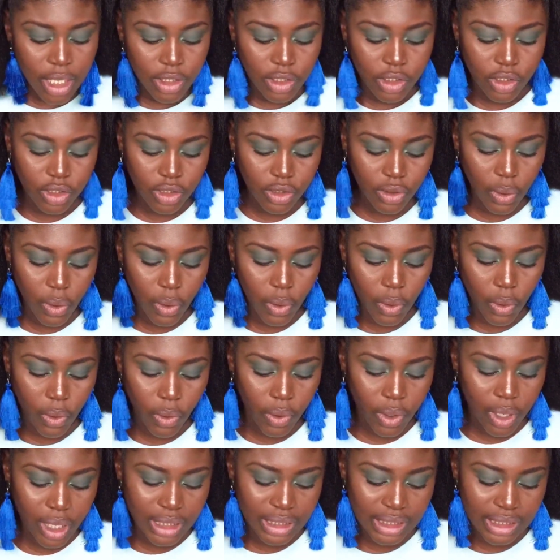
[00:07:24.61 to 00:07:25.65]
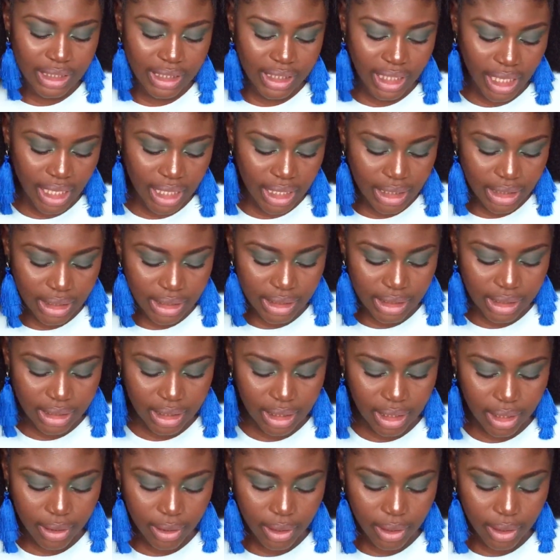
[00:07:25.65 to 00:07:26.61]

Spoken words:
So it says